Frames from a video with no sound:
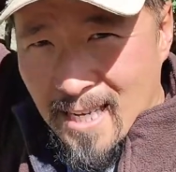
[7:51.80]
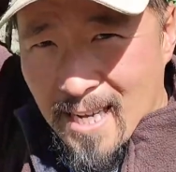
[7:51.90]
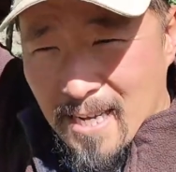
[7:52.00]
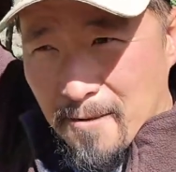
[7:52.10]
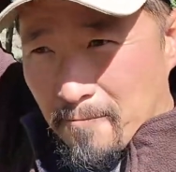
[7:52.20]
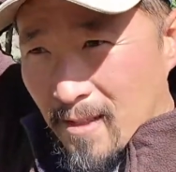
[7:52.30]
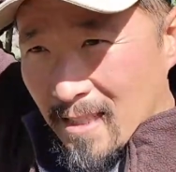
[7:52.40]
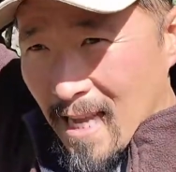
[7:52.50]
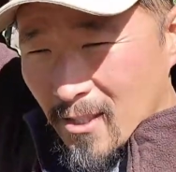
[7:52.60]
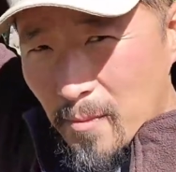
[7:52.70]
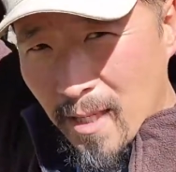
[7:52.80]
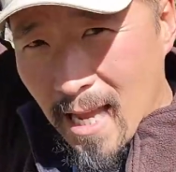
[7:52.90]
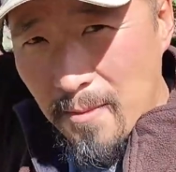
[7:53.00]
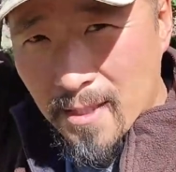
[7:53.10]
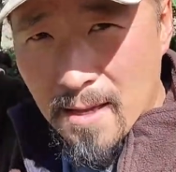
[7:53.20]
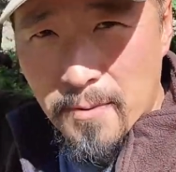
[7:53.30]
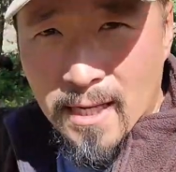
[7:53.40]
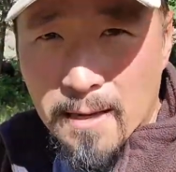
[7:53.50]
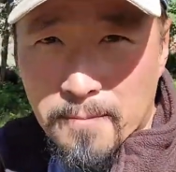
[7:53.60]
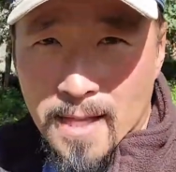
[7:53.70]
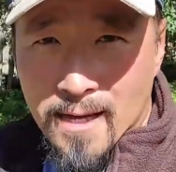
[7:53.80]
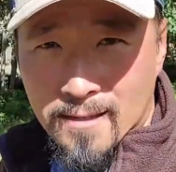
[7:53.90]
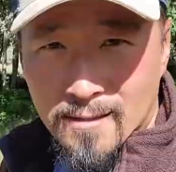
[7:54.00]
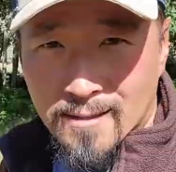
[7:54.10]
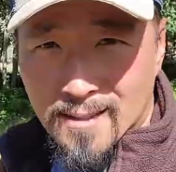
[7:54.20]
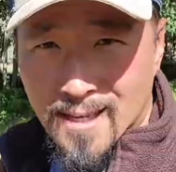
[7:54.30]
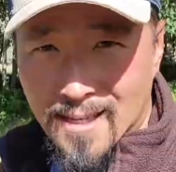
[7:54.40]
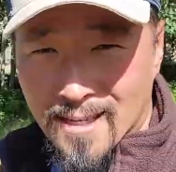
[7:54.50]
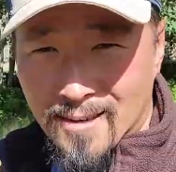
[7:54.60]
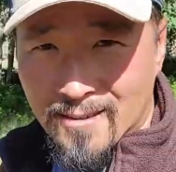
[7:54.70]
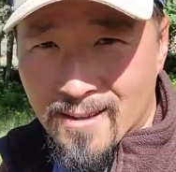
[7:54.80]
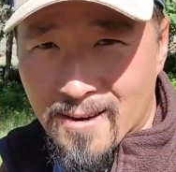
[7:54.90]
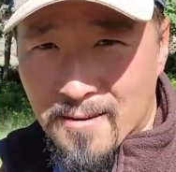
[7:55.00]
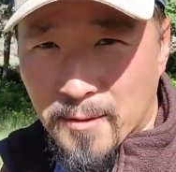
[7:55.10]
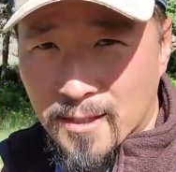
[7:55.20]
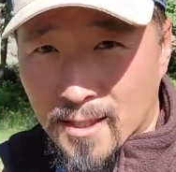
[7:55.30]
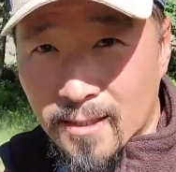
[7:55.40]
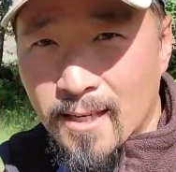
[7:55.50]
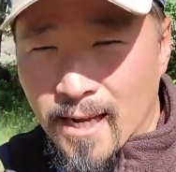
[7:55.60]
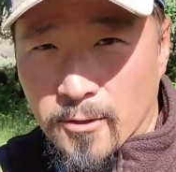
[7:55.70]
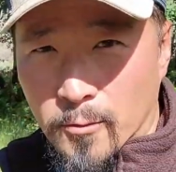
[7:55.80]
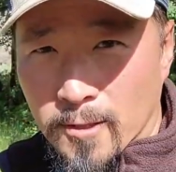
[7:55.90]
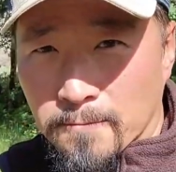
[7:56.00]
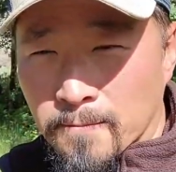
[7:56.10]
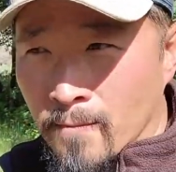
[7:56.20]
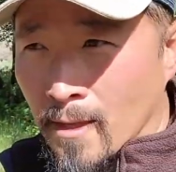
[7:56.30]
Um, not too many Amazon pickup lockers here and there, but Dillon has one.